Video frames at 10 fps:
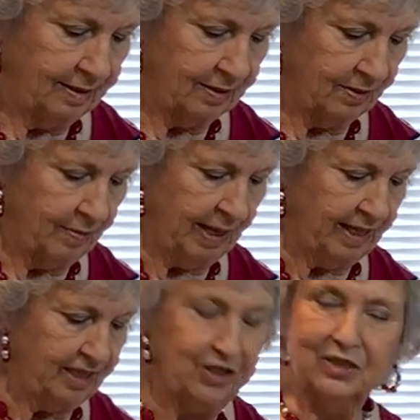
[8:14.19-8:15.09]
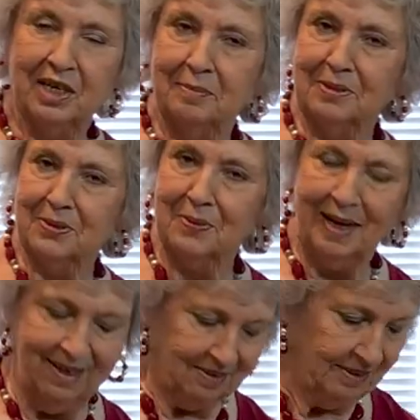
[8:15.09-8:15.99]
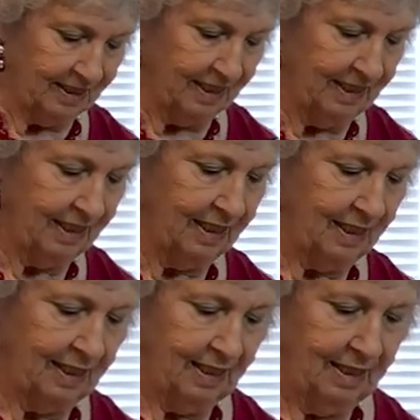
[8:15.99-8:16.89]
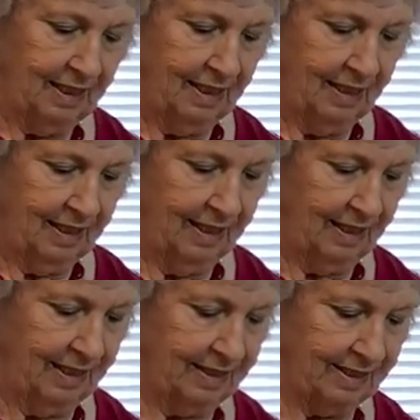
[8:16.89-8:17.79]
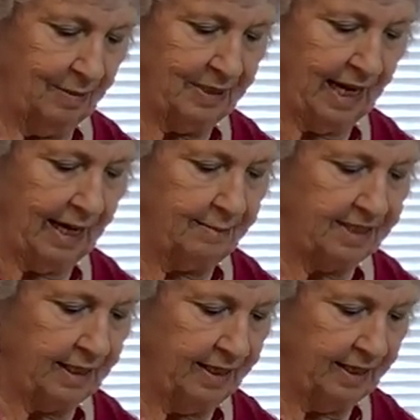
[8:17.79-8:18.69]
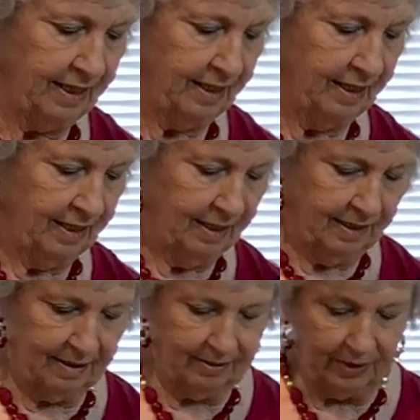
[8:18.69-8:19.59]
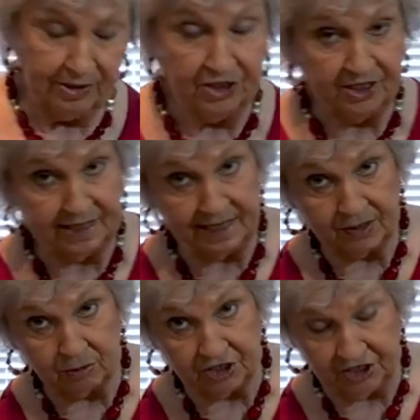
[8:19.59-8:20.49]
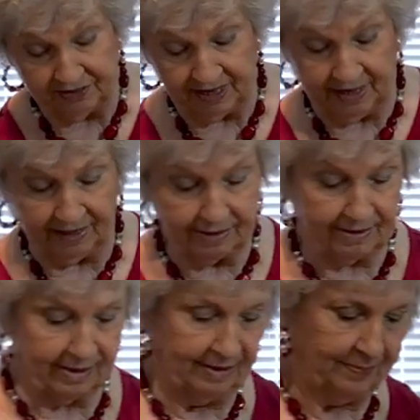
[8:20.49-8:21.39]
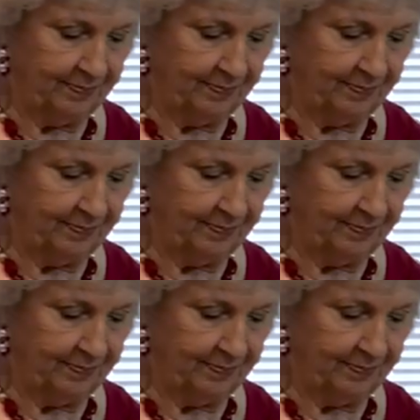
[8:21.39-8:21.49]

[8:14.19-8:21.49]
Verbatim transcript: So the manager comes around and sometimes, well, she says what she thinks.